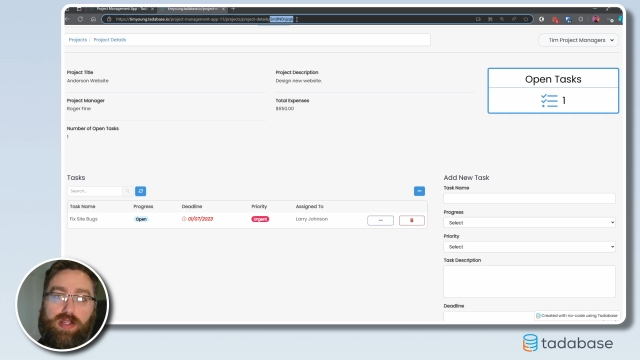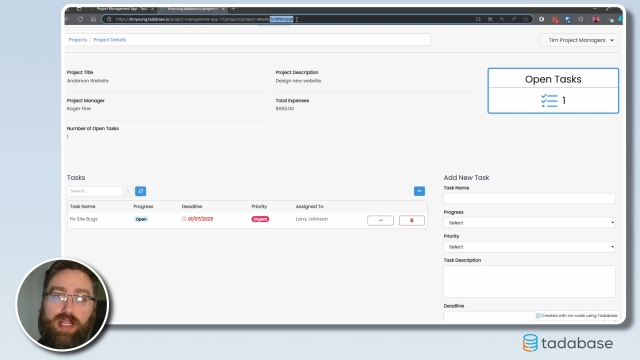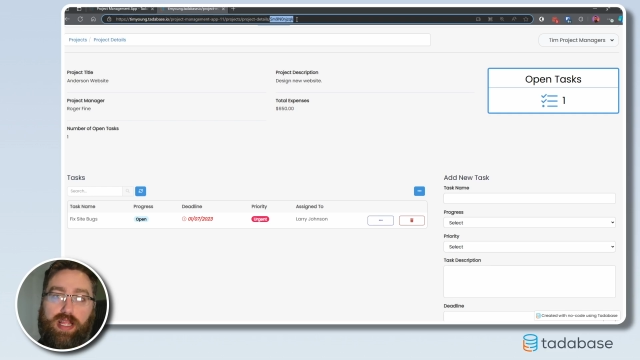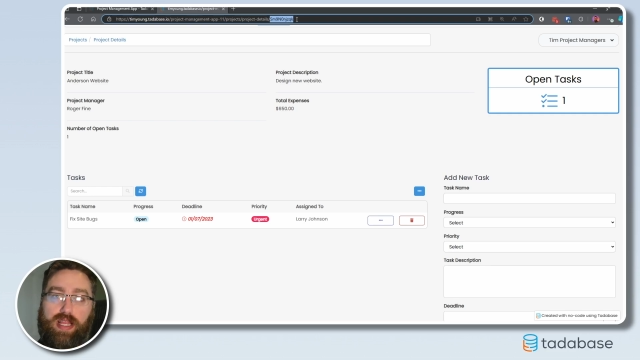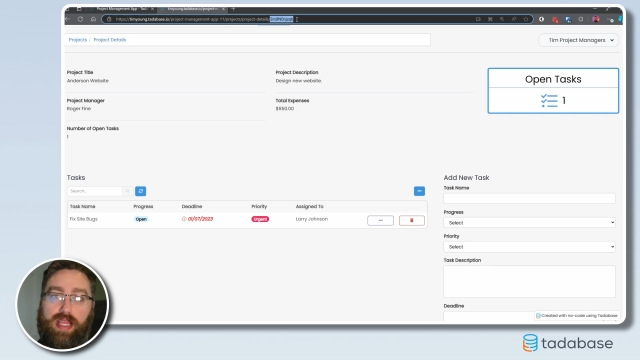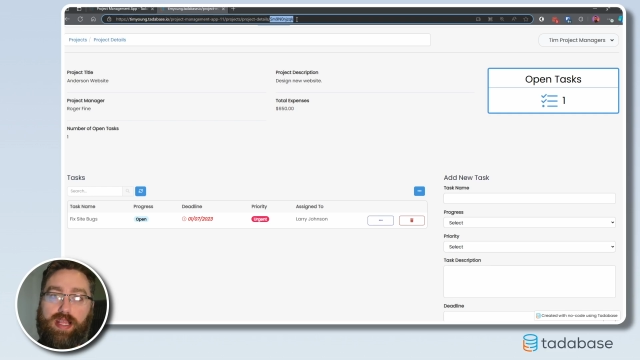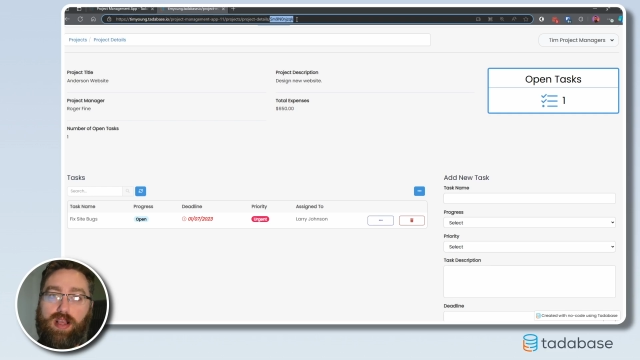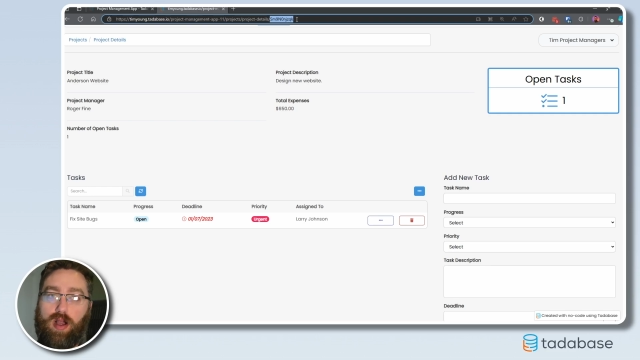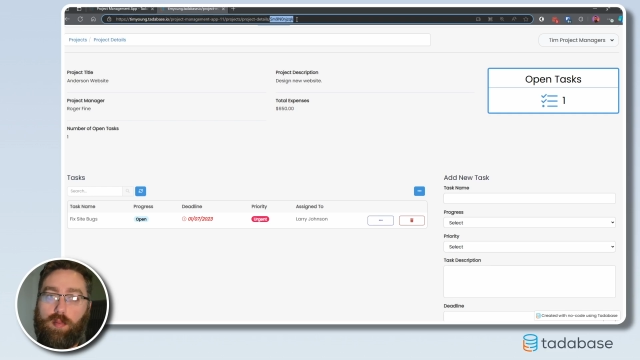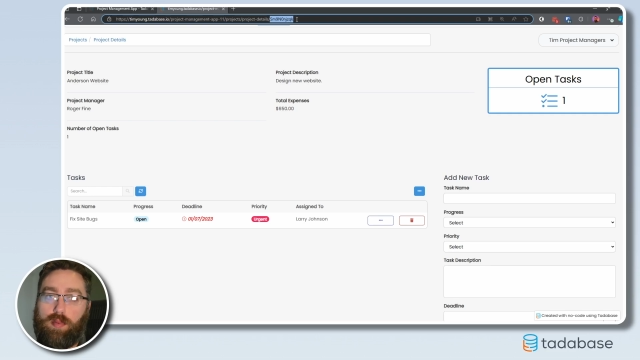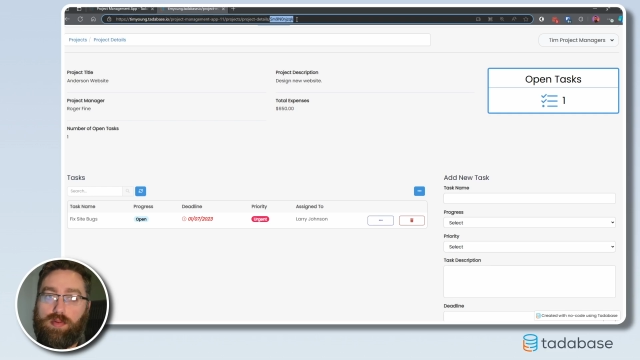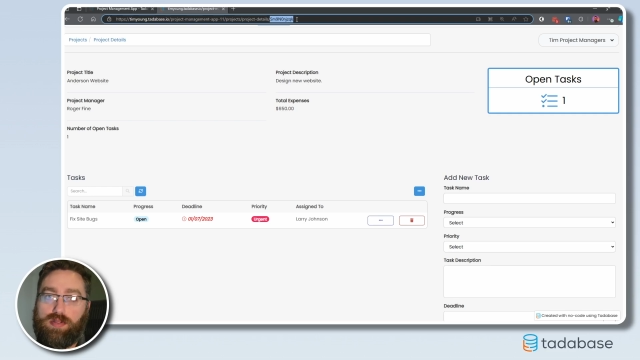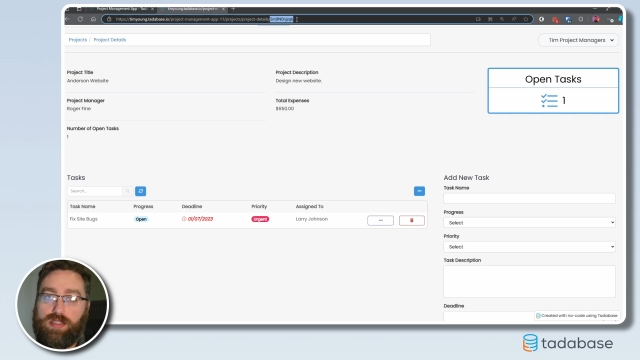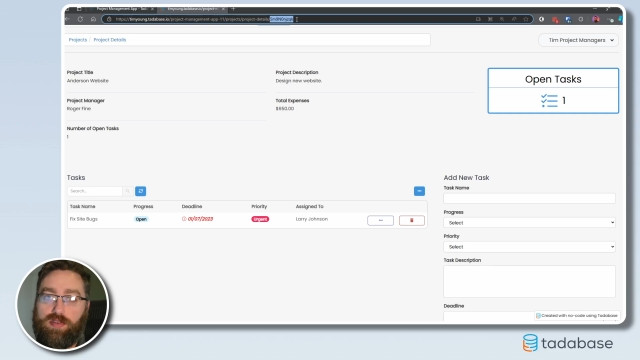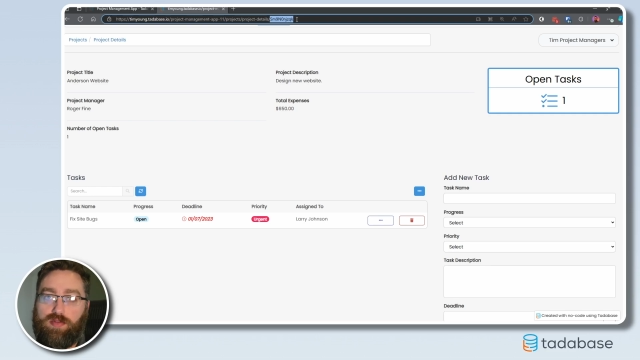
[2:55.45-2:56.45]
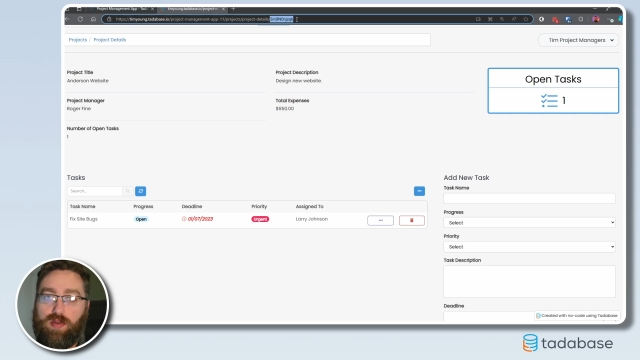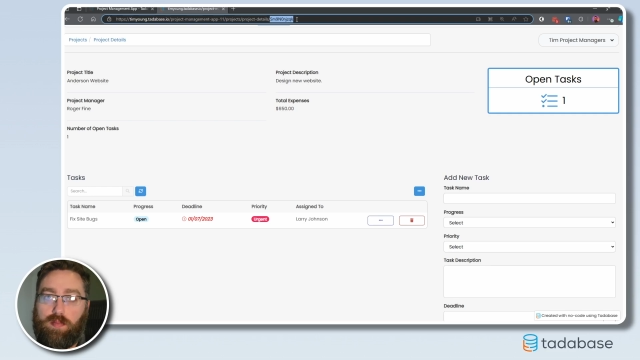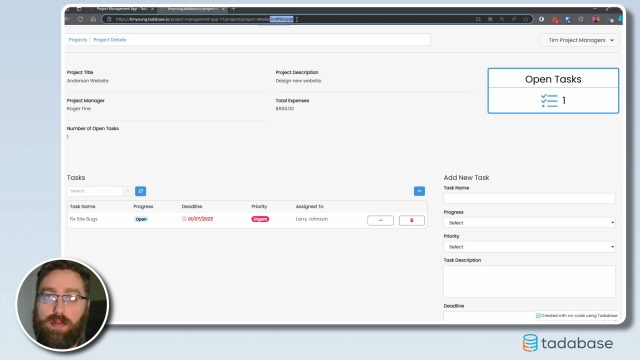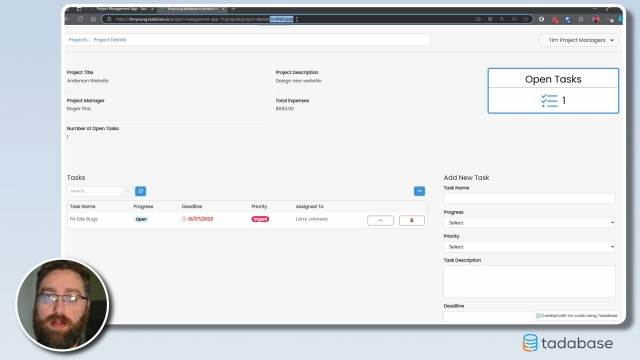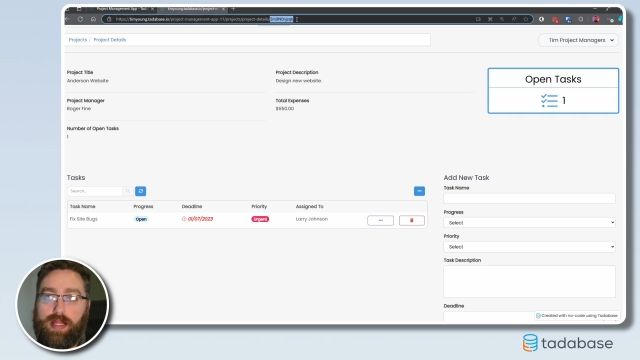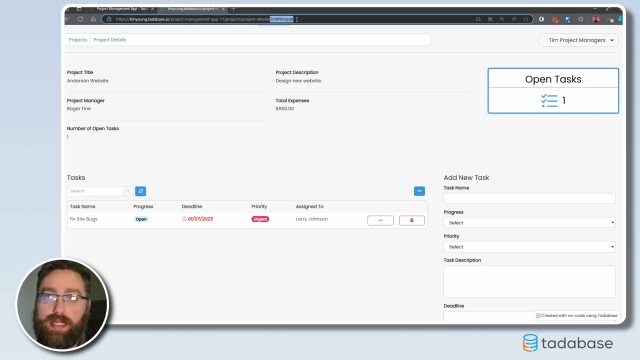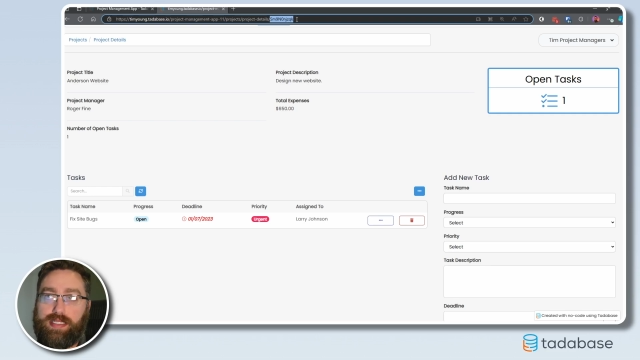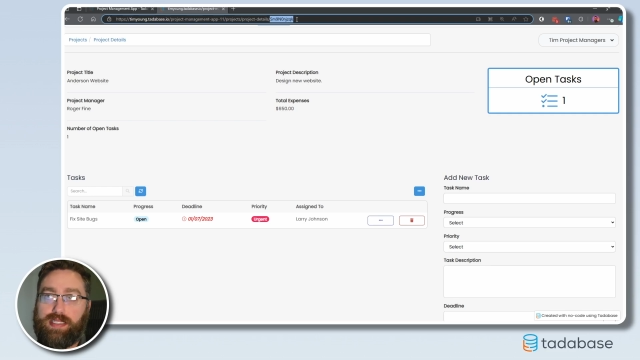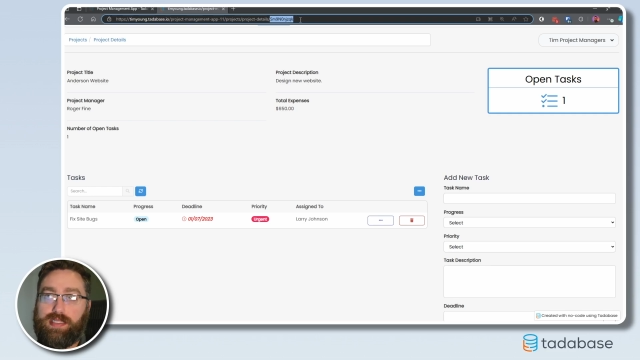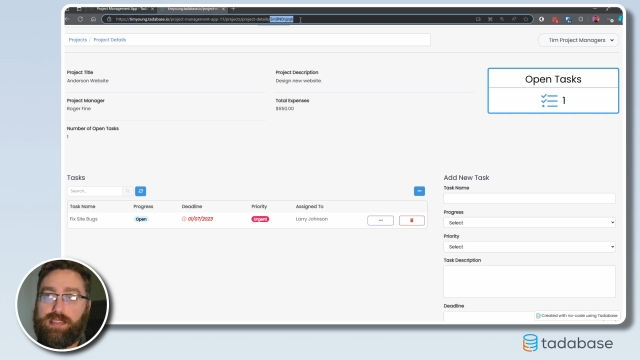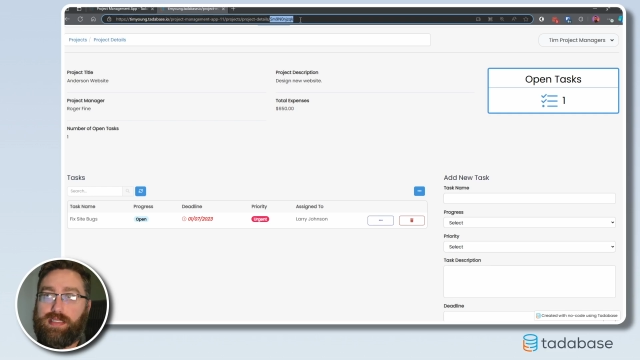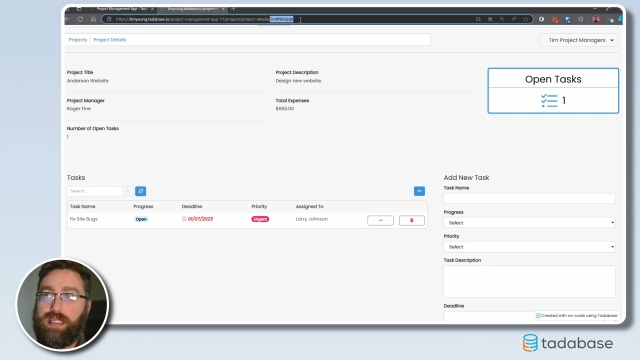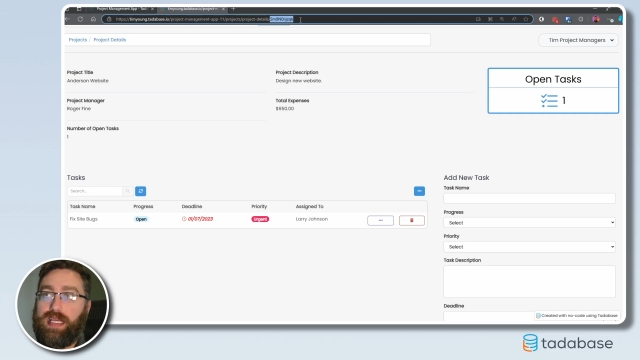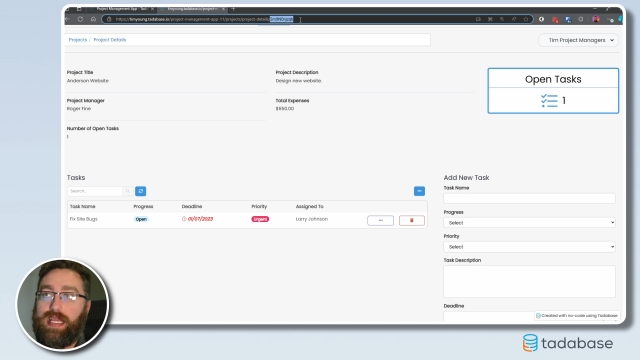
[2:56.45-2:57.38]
in a couple different places